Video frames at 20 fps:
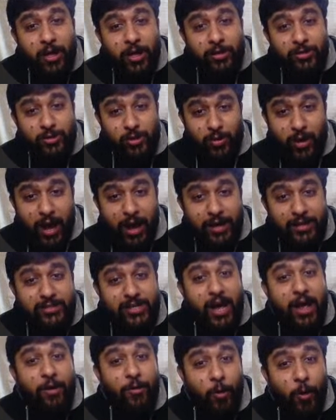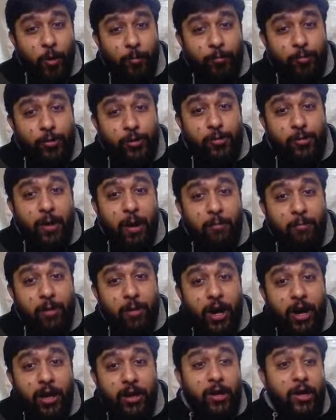So guys, I hope you
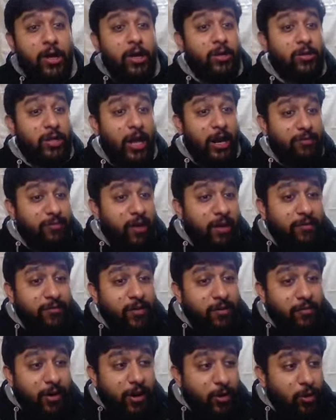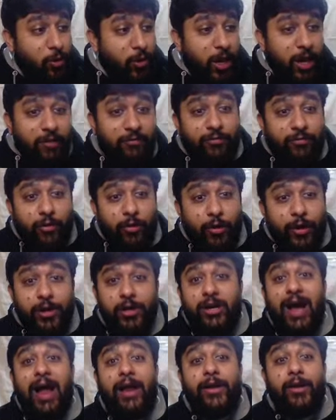remember that when we were doing fluid
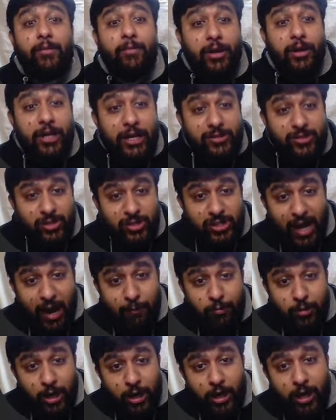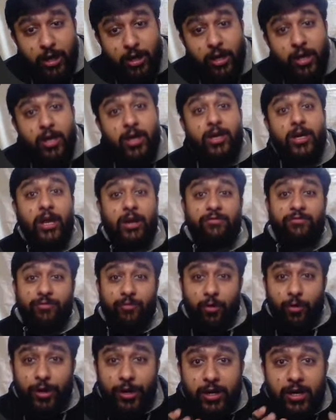kinematics chapter, in
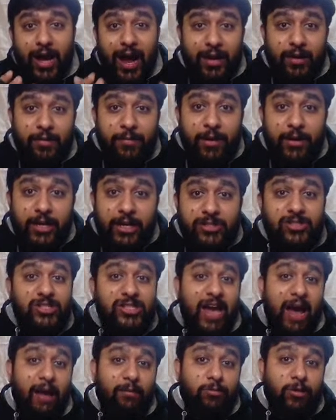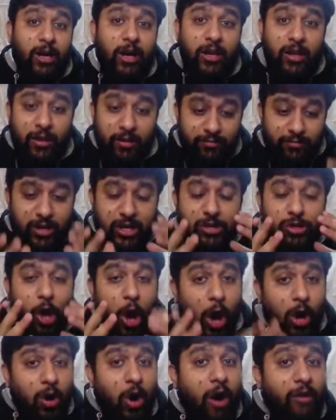fluid kinematics chapter, we
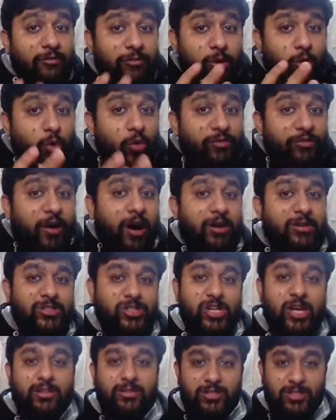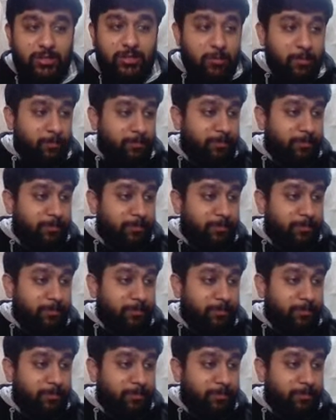talk of two functions.